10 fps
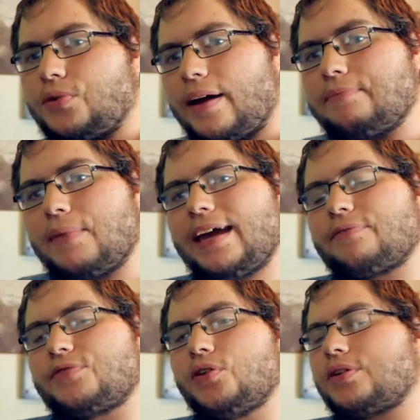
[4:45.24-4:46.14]
you may
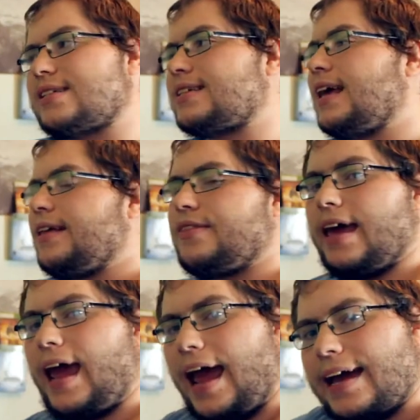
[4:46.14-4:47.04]
have noticed
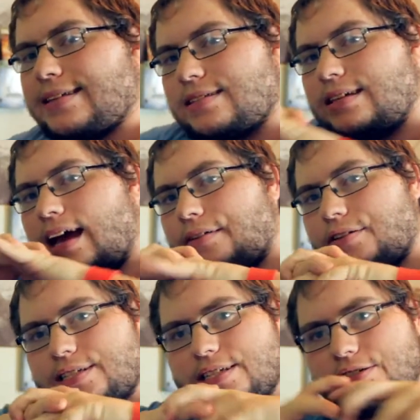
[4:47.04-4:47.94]
that as the
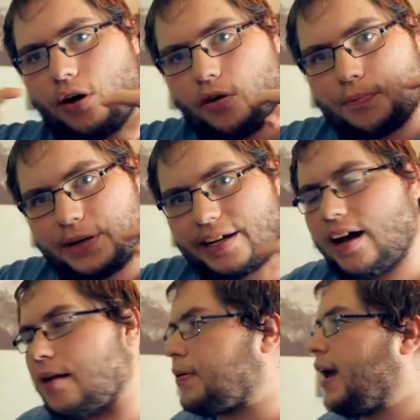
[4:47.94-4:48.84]
iris is
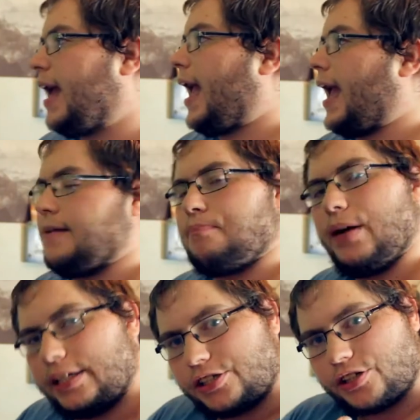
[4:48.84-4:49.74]
opening up, a
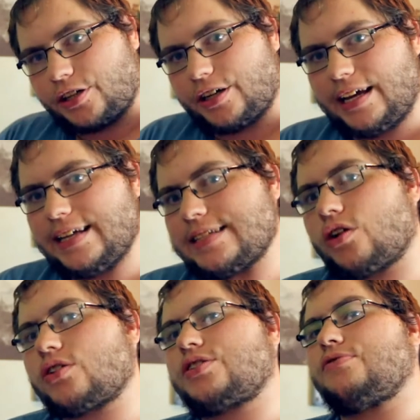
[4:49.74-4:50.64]
picture is
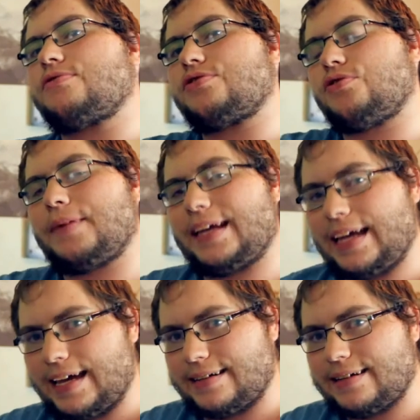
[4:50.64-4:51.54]
also
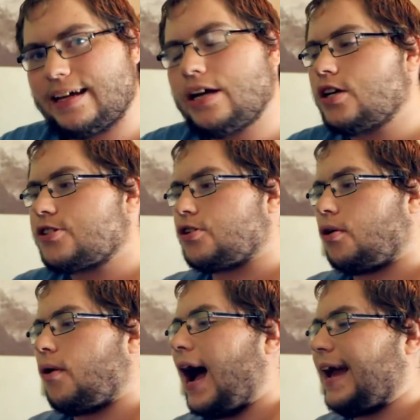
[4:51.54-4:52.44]
zooming in.
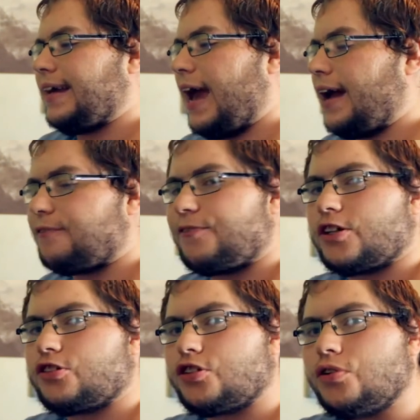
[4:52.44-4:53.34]
So I have
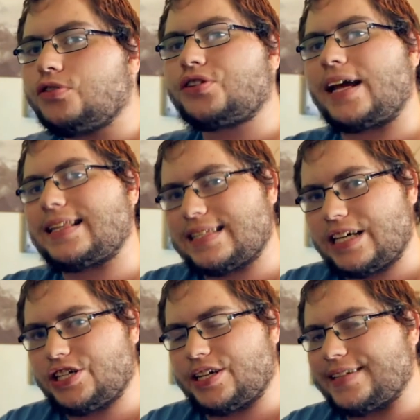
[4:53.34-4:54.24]
two
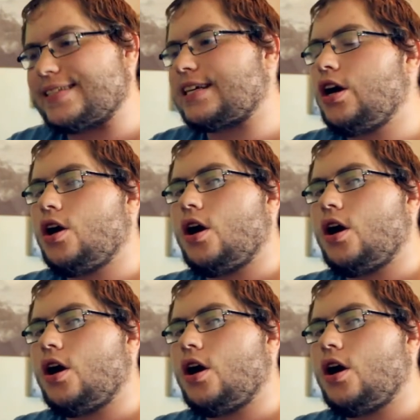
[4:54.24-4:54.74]
transitions,